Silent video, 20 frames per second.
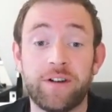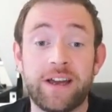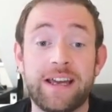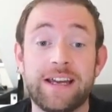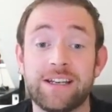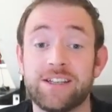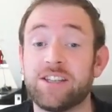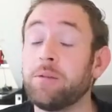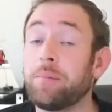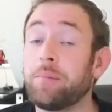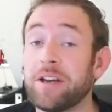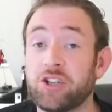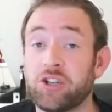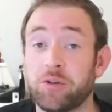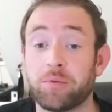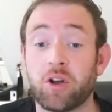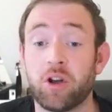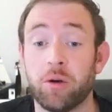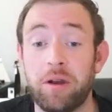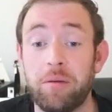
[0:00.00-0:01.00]
is the
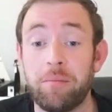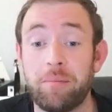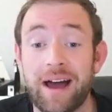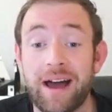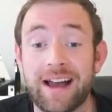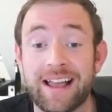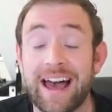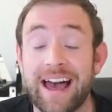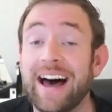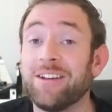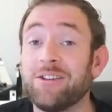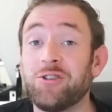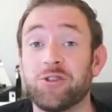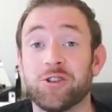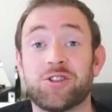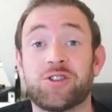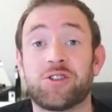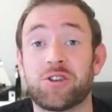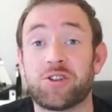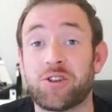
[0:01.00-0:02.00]
bishop coming back and
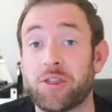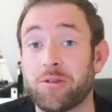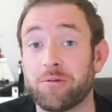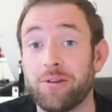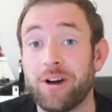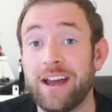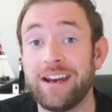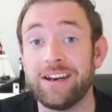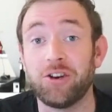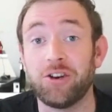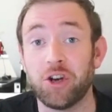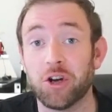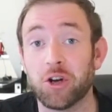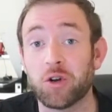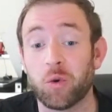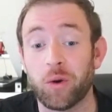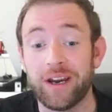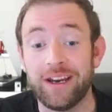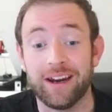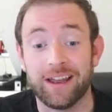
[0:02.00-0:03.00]
just threatening your
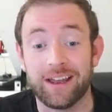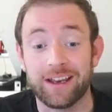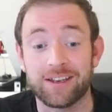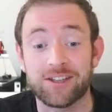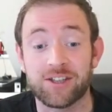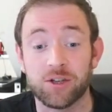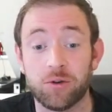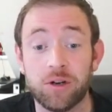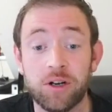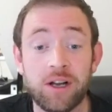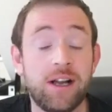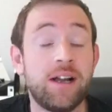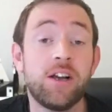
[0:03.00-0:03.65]
queen like so.